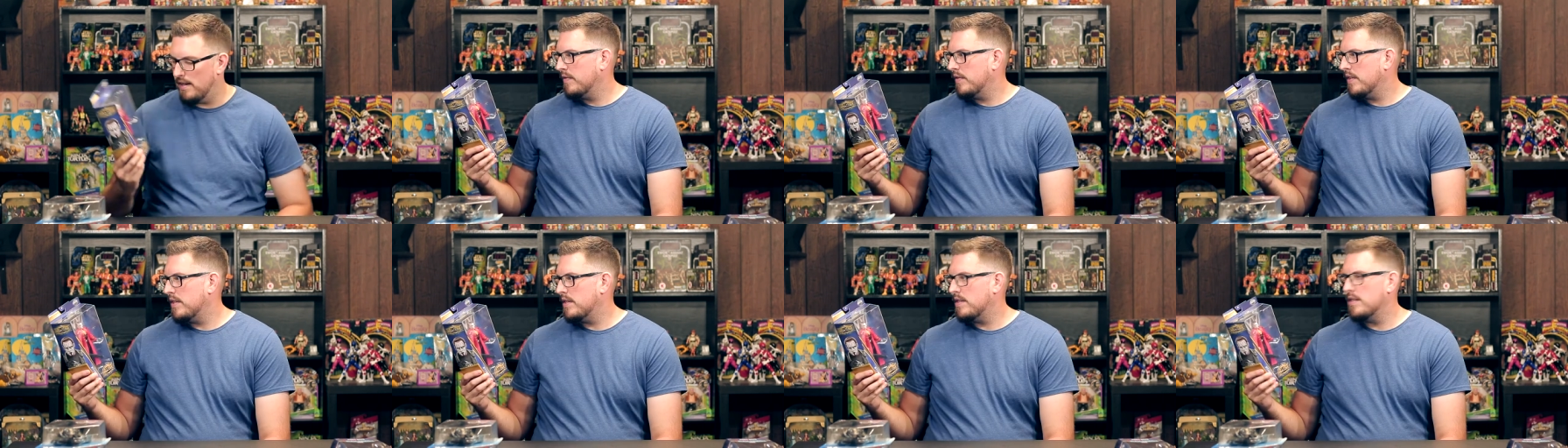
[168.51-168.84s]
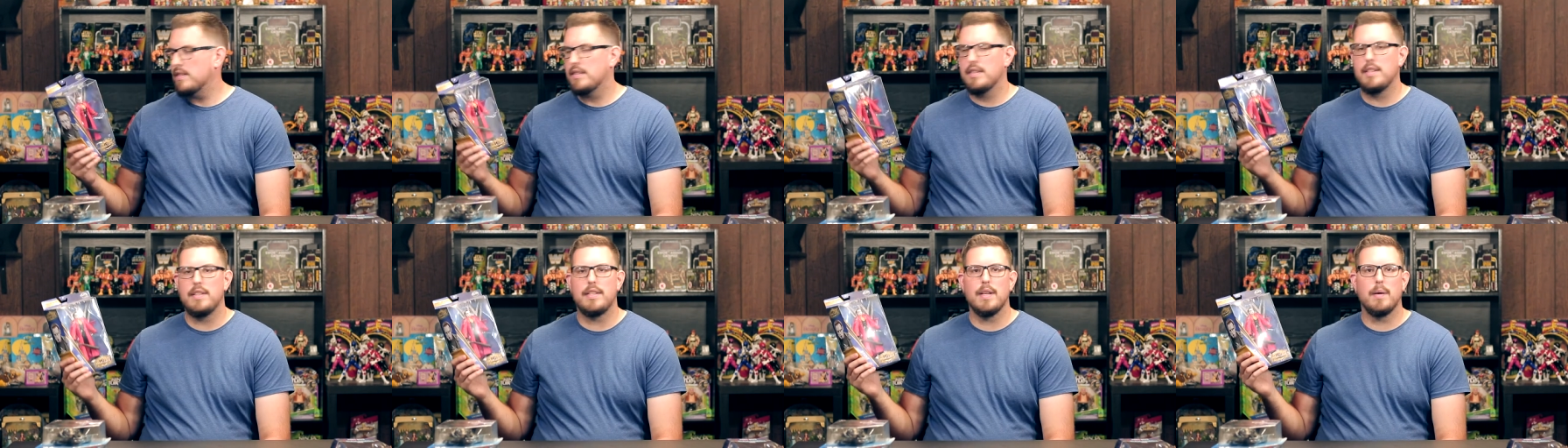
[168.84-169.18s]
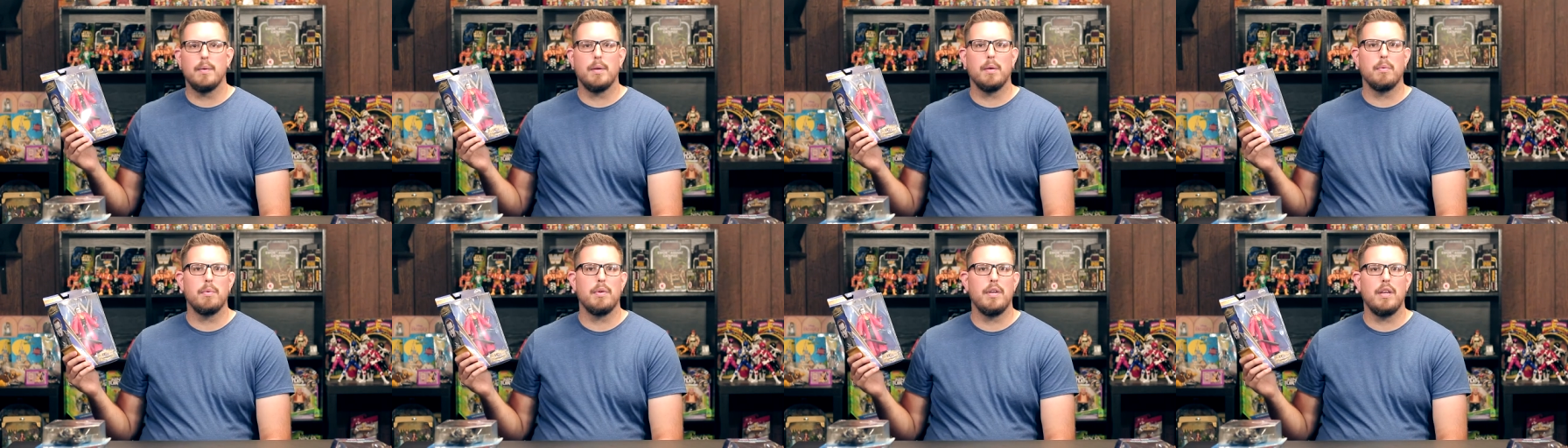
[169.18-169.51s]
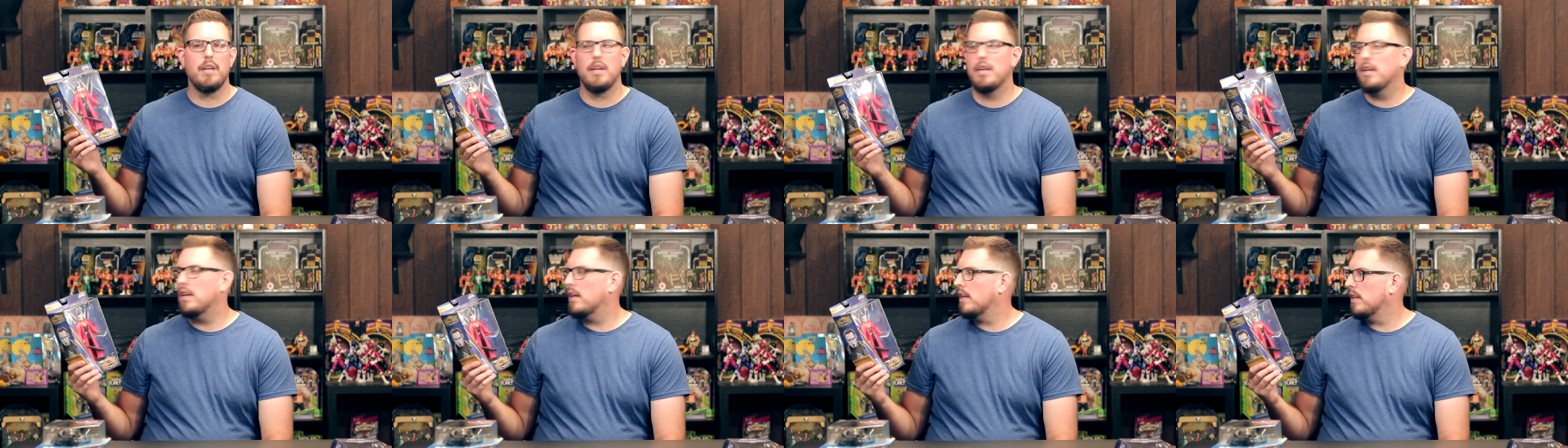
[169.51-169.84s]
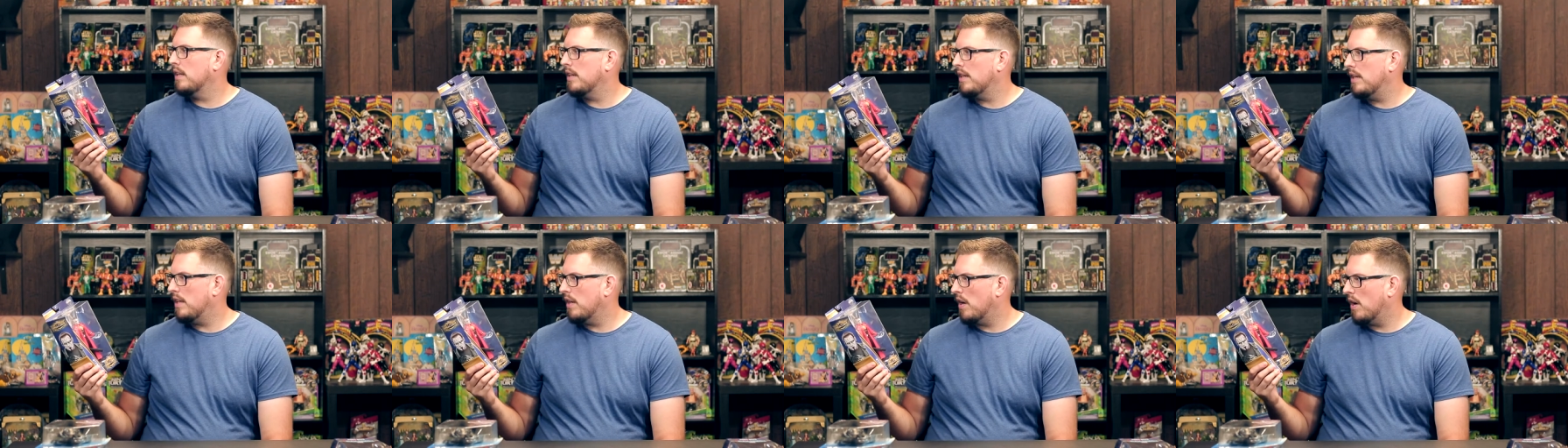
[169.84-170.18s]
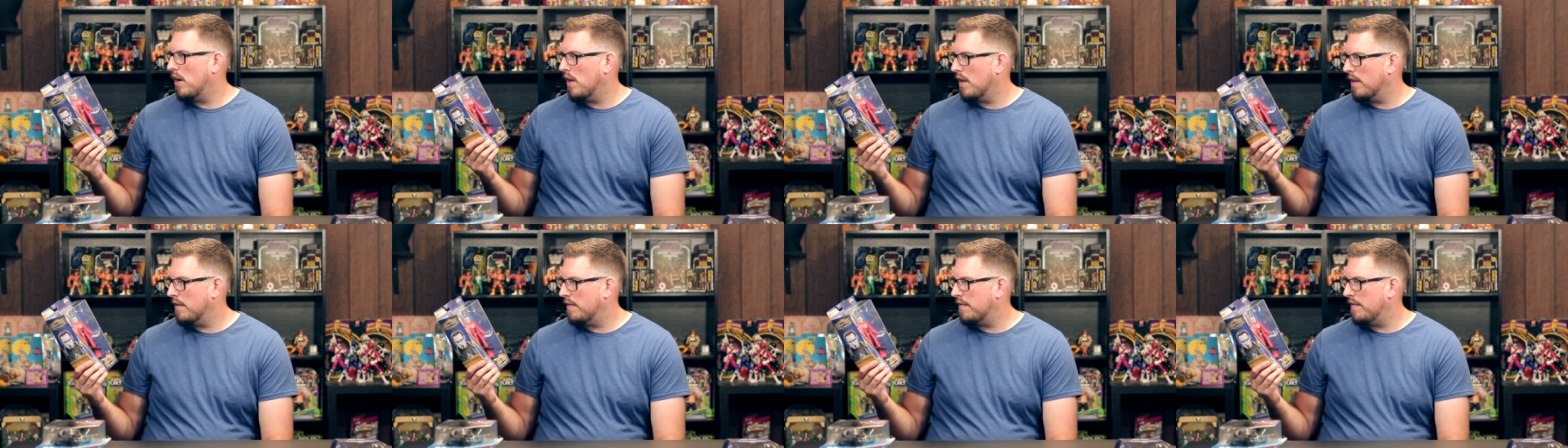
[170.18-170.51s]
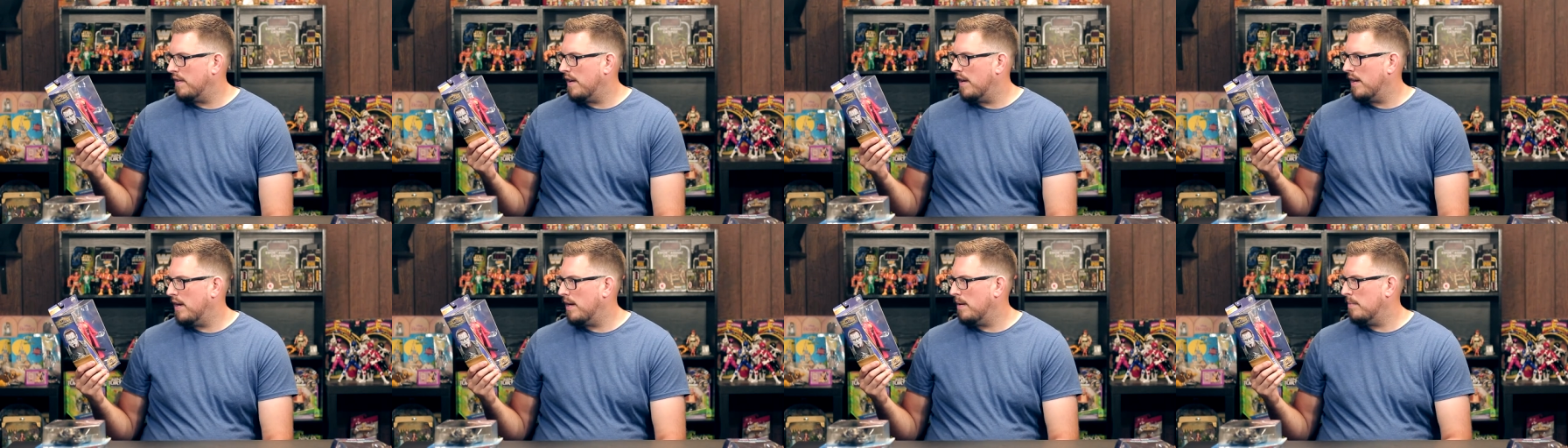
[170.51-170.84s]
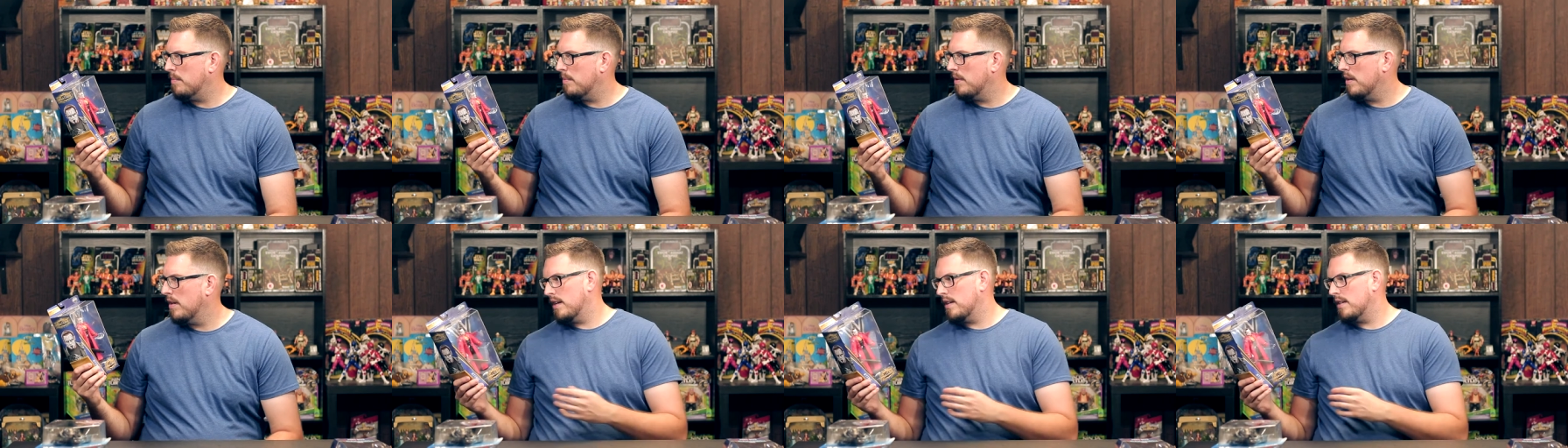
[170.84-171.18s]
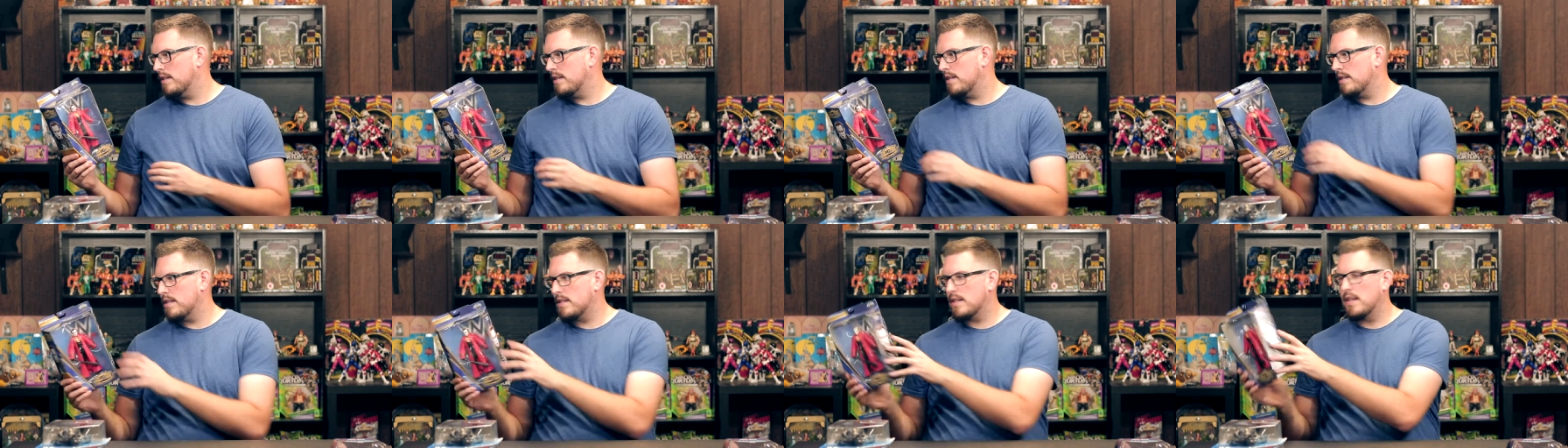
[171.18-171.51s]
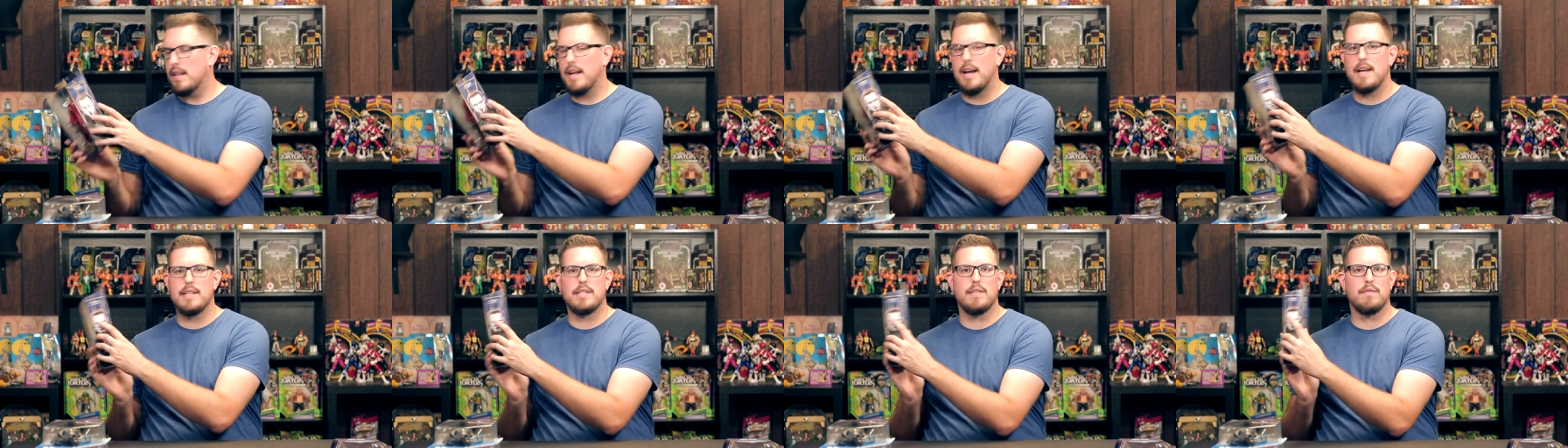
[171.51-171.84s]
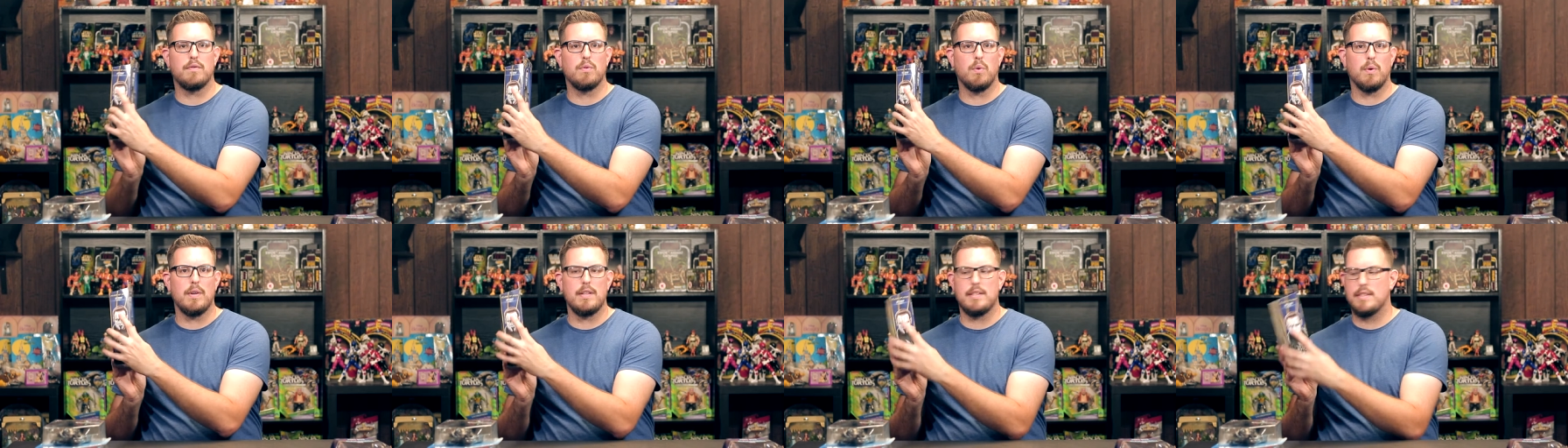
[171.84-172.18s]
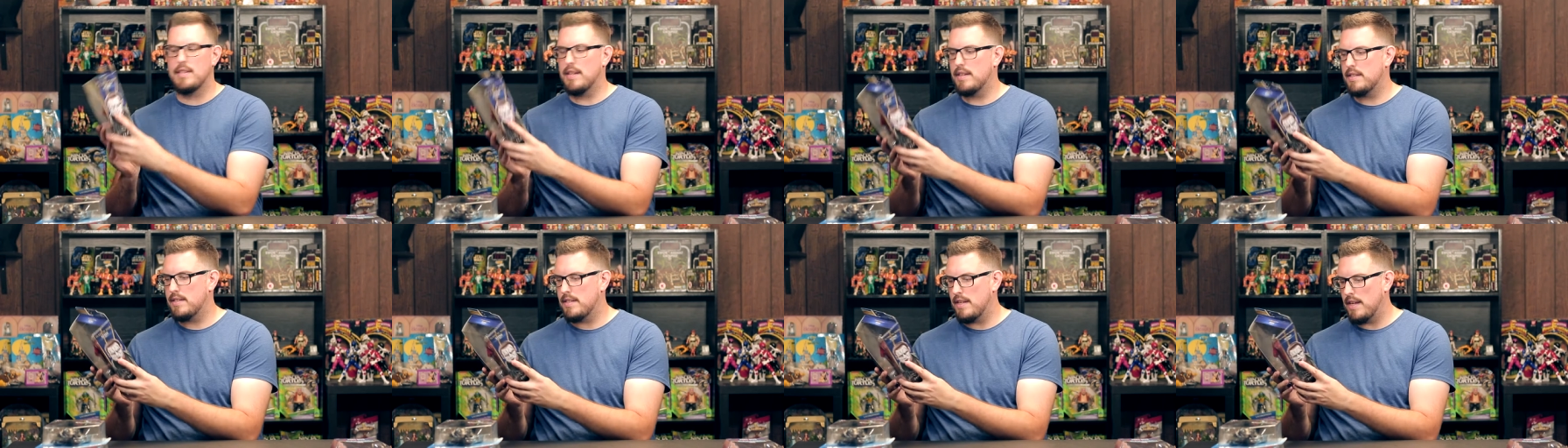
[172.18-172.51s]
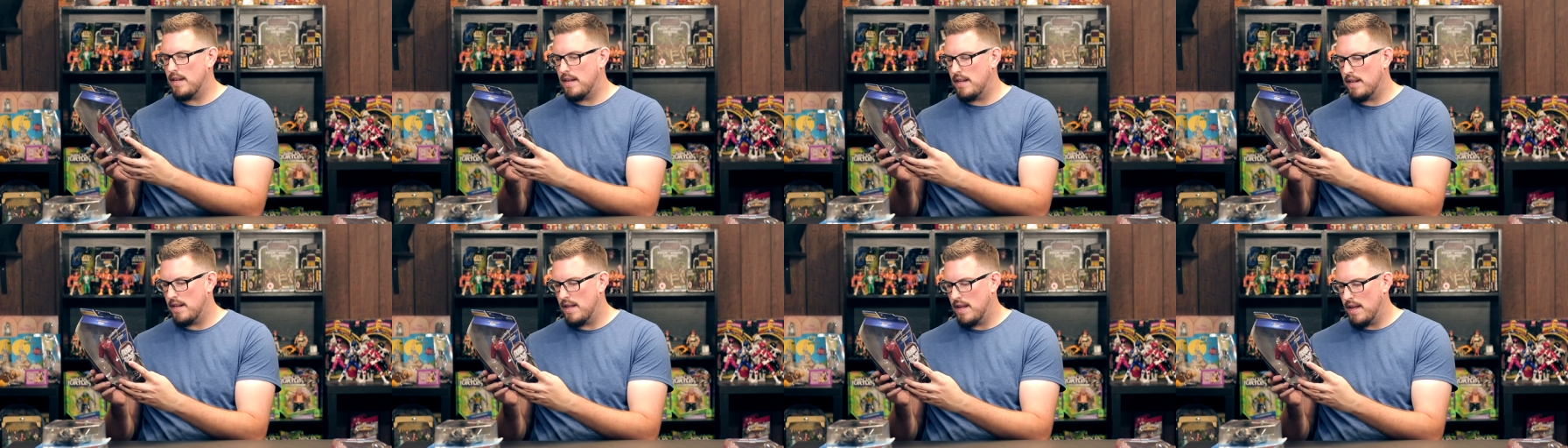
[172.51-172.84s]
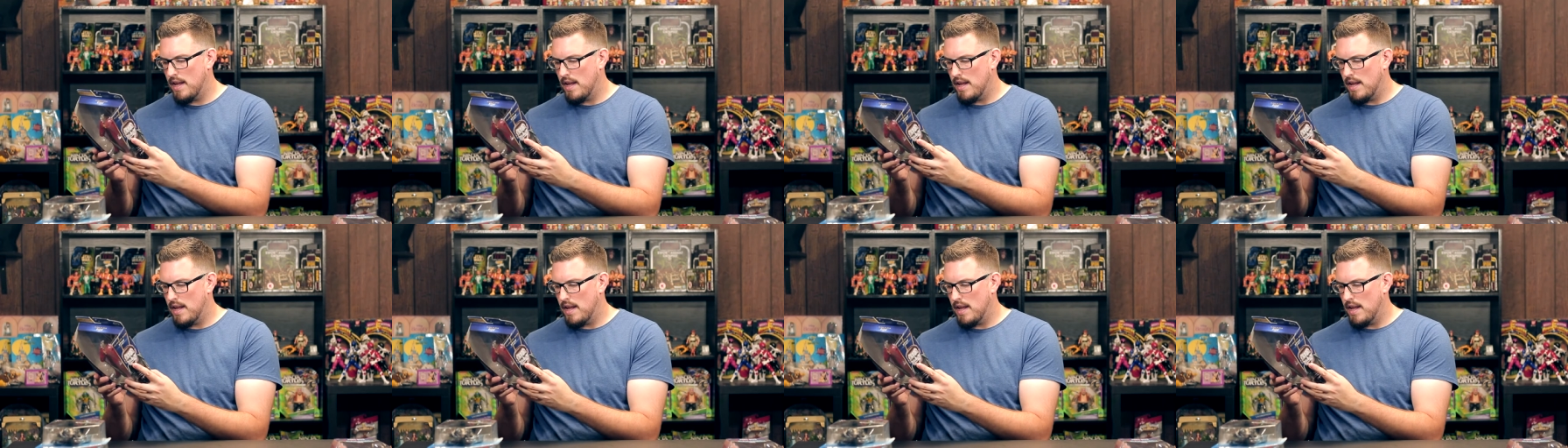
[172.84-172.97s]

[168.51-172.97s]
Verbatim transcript: This is the WWE Elite Hall of Fame. It says class of 2016.